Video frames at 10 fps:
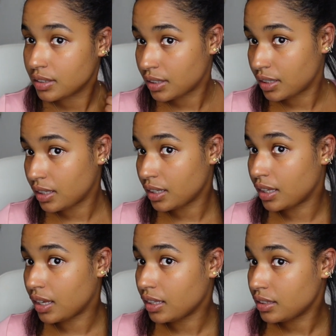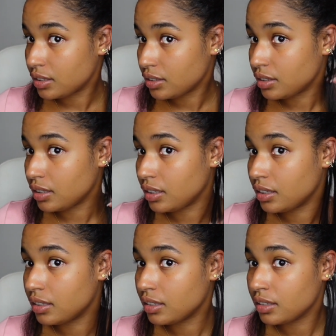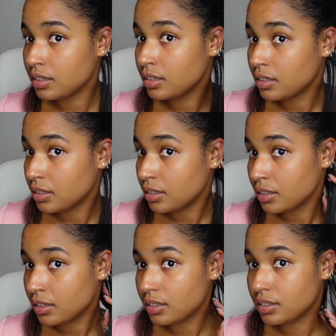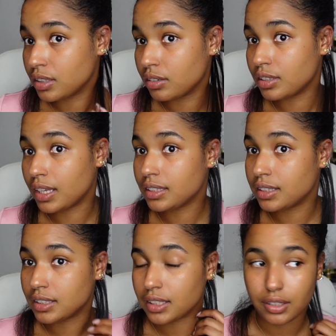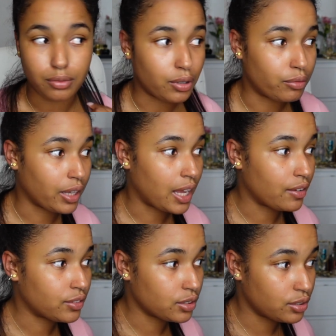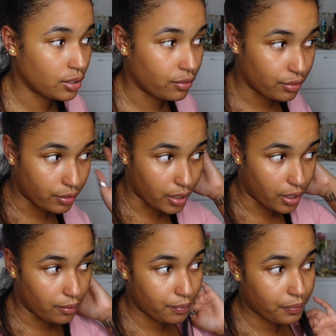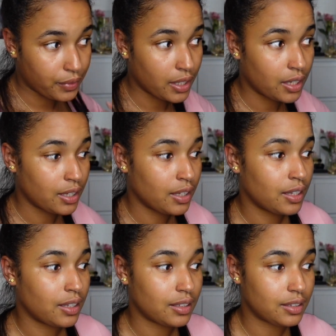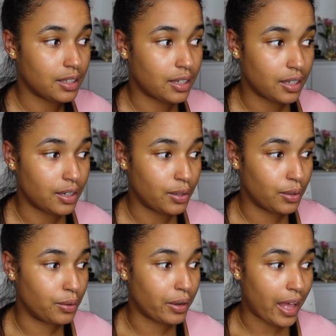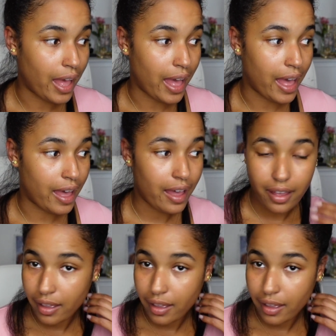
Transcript: sleeker it gets, you see. So that's literally what we have to do throughout the whole hair.